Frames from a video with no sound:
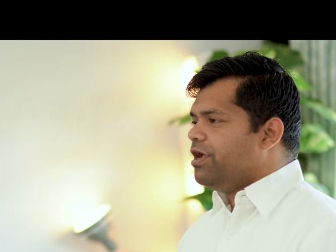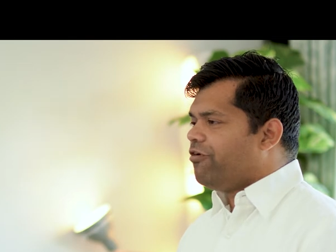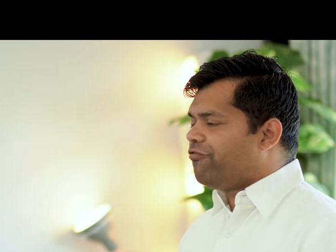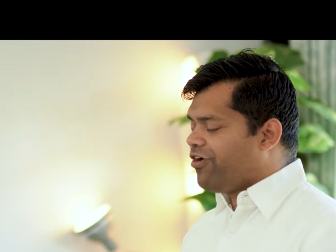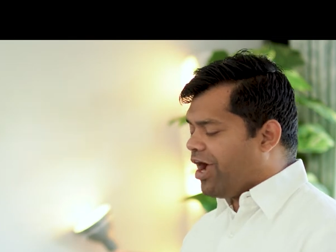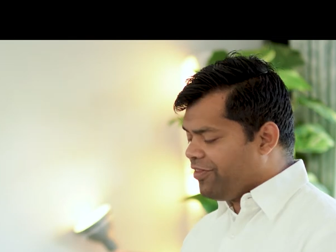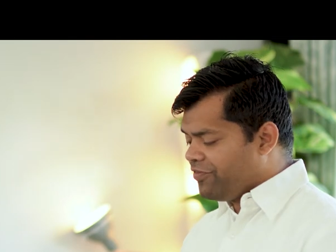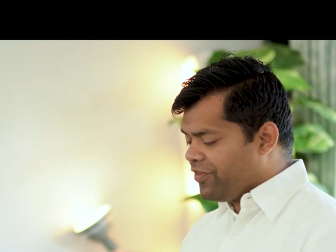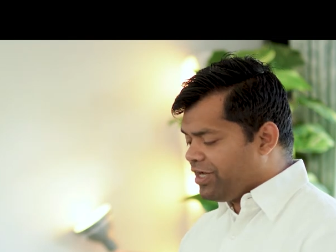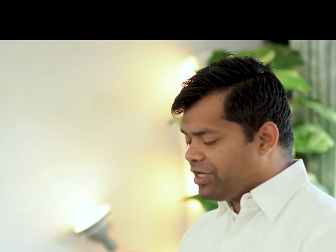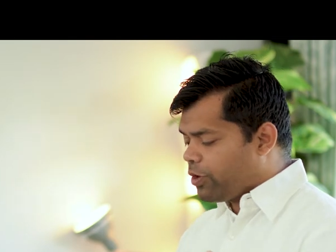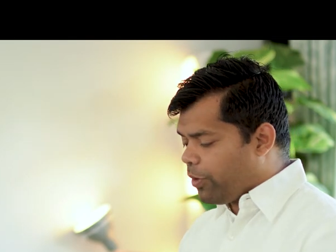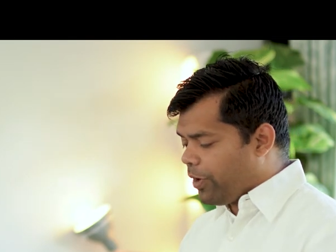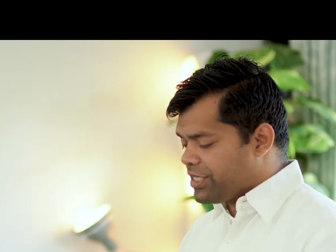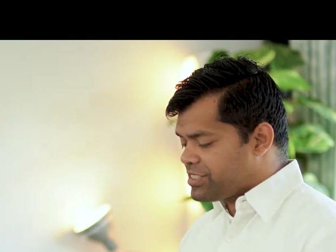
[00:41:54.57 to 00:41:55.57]
Rather than
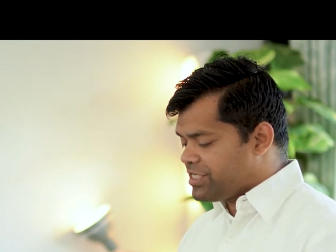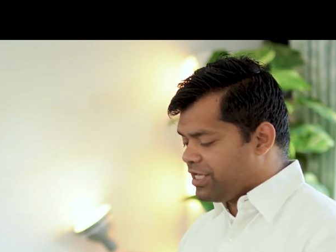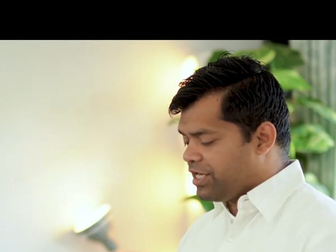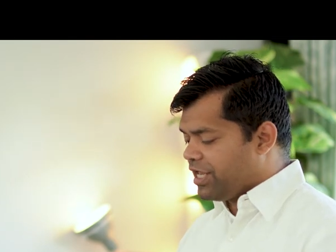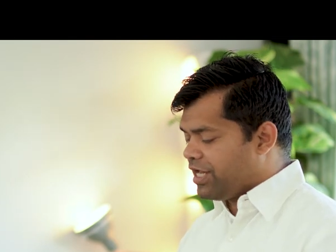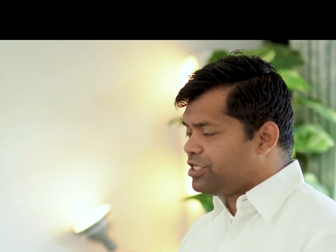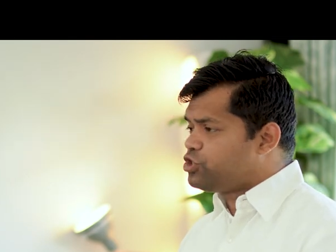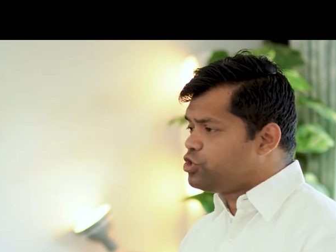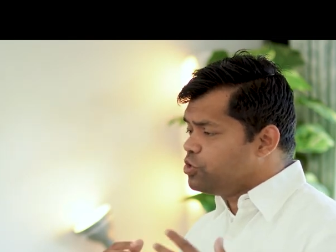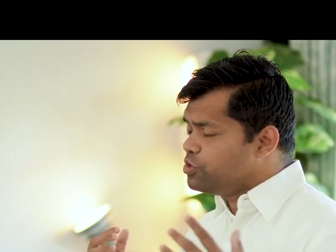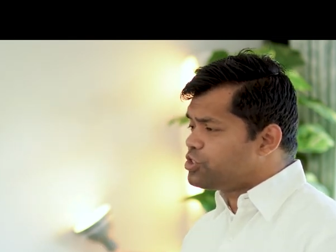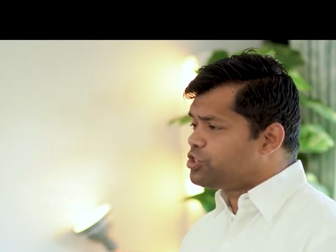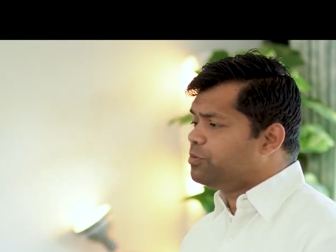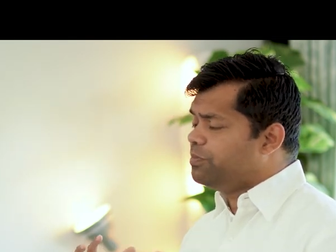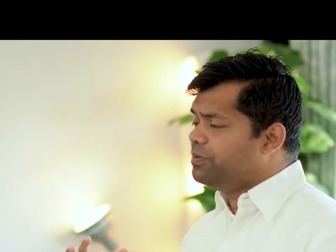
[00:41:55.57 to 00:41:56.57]
questioning and
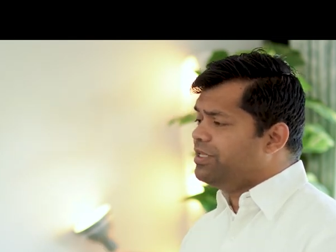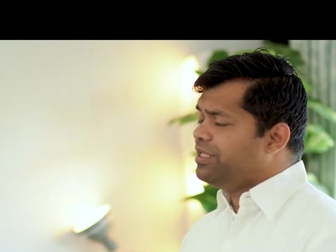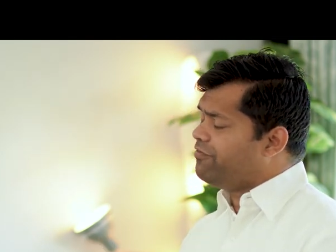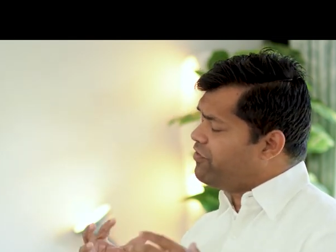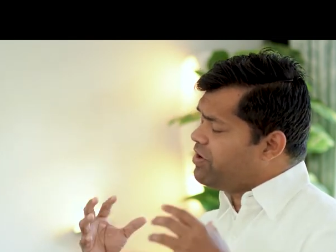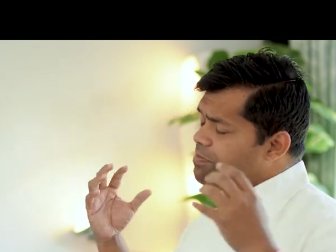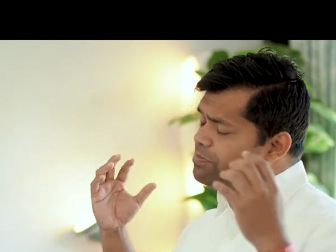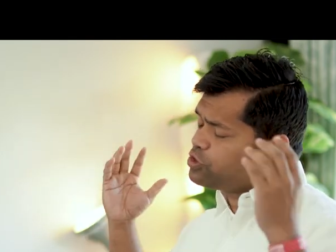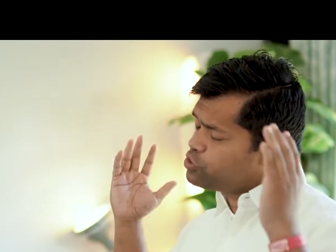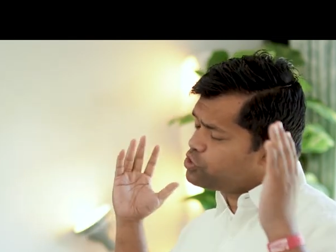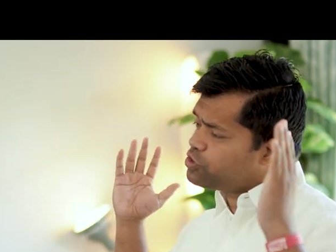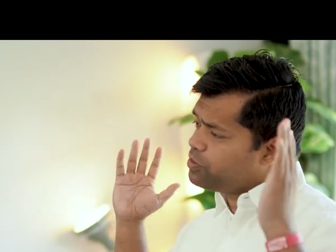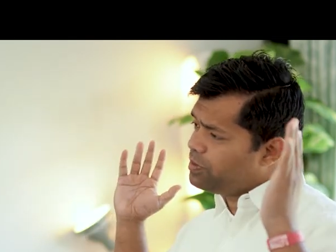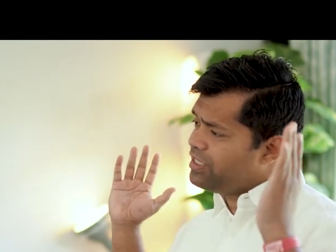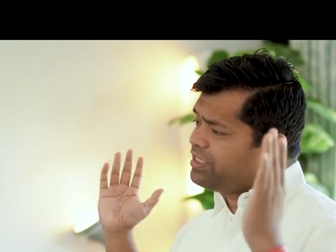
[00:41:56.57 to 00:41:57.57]
choose to believe, we
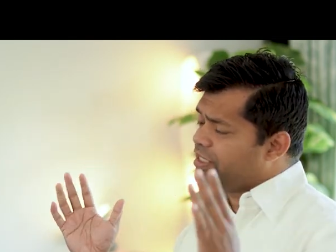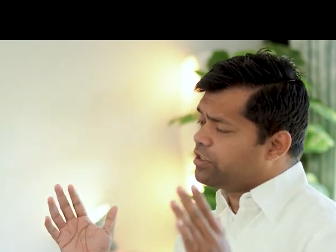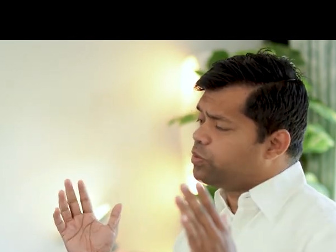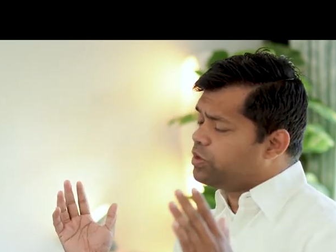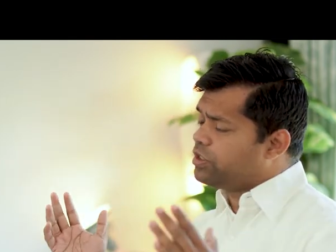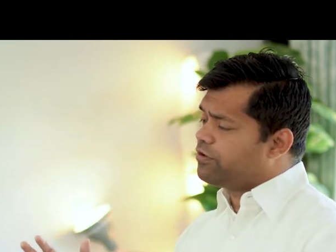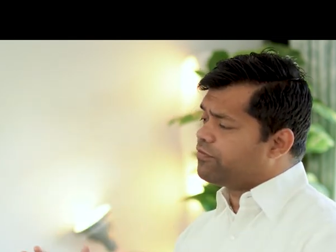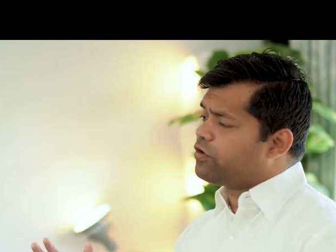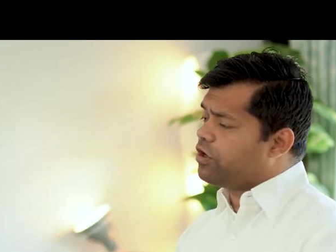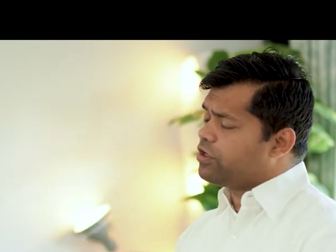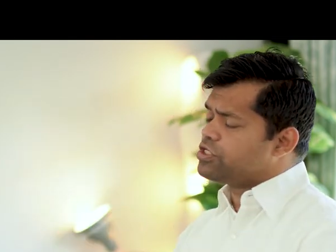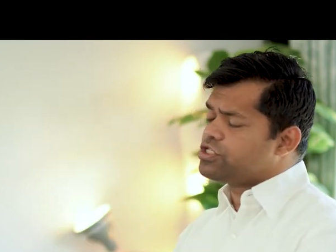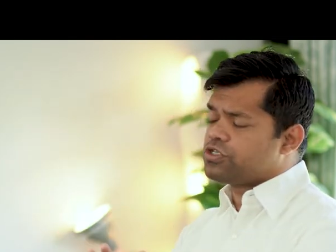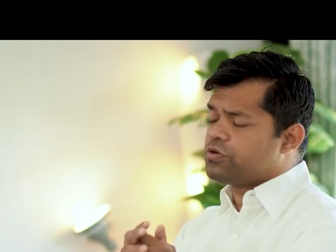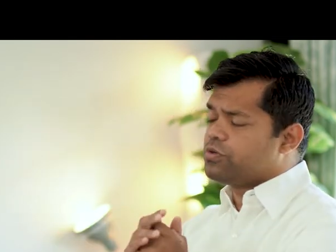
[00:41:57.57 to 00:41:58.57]
choose to believe that the word of
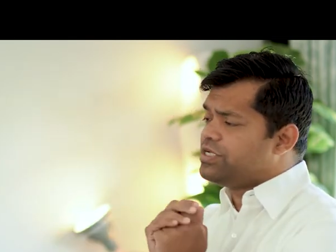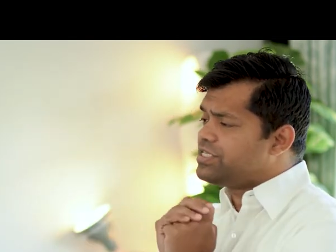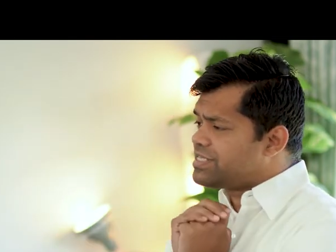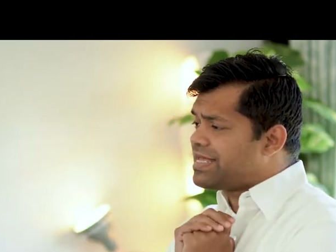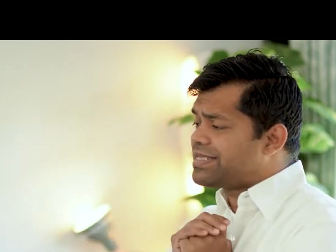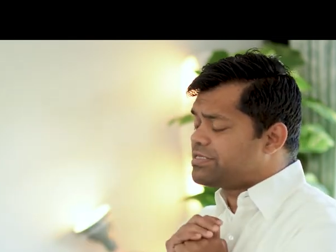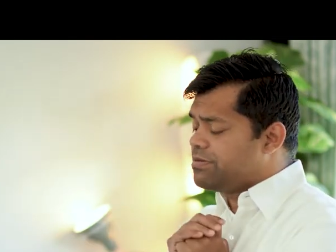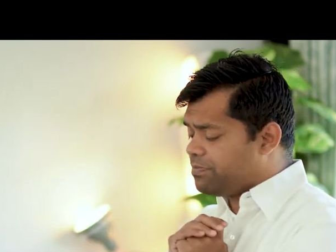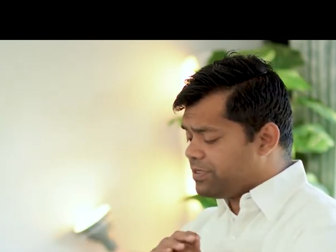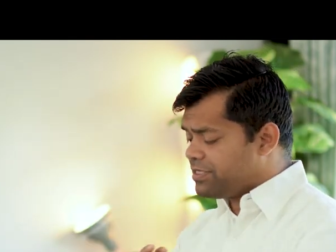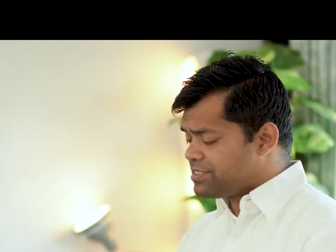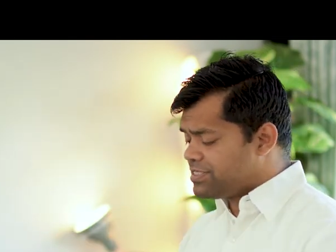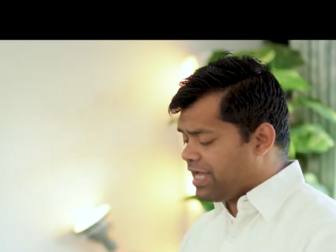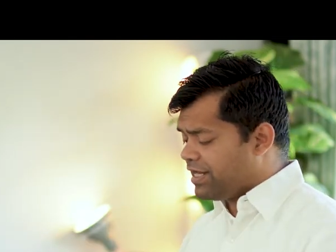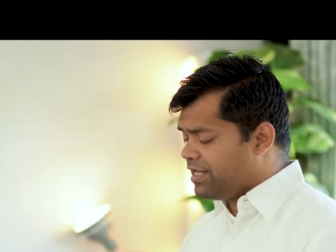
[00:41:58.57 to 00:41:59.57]
God is true. It's as simple
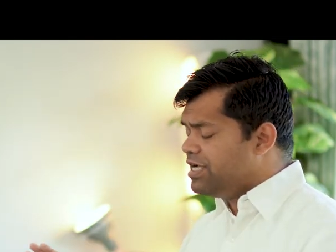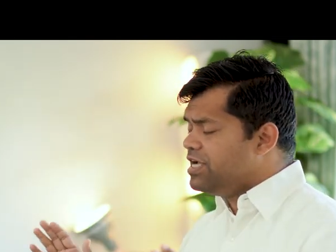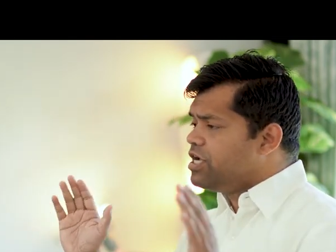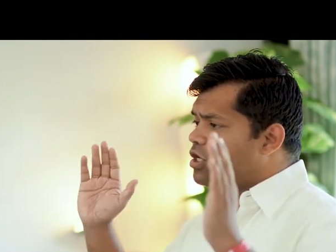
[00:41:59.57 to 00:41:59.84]
as that.